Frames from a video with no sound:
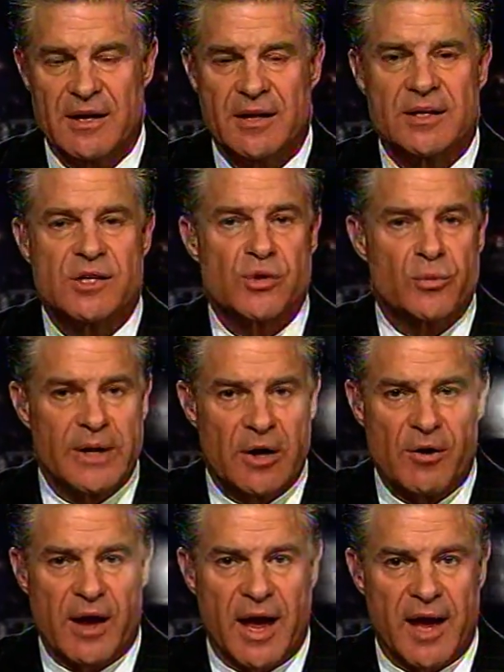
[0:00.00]
The Torino
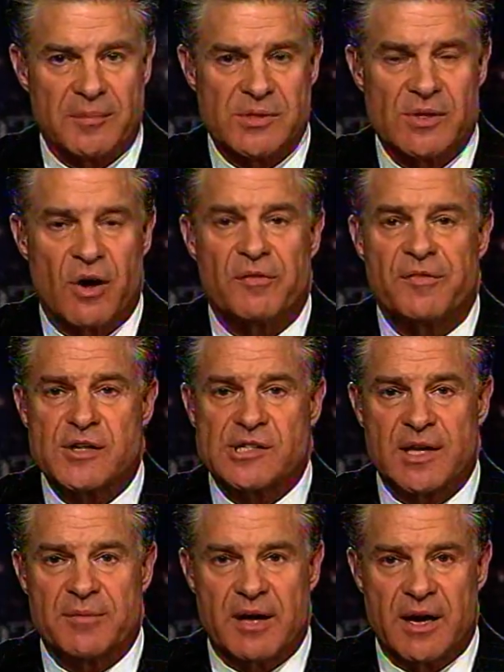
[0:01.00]
Games
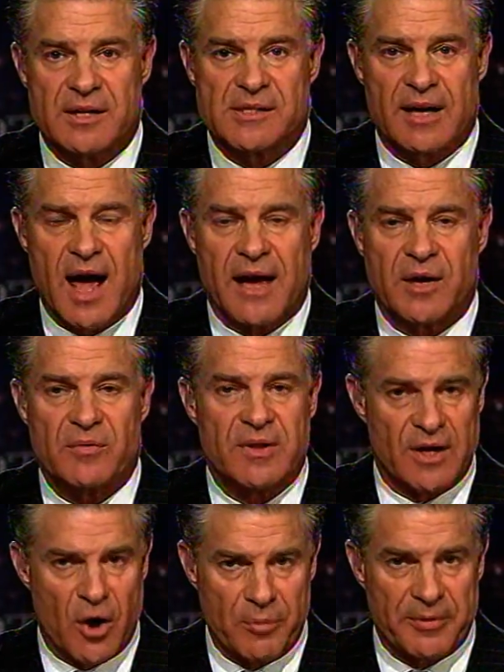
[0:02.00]
officially begin tonight with the
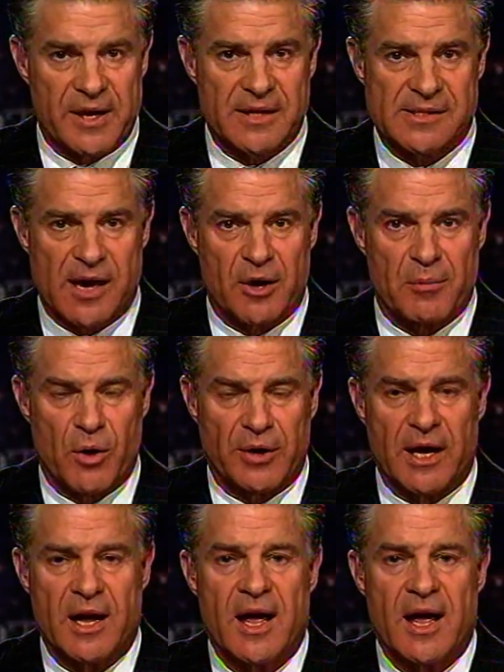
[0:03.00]
opening ceremony.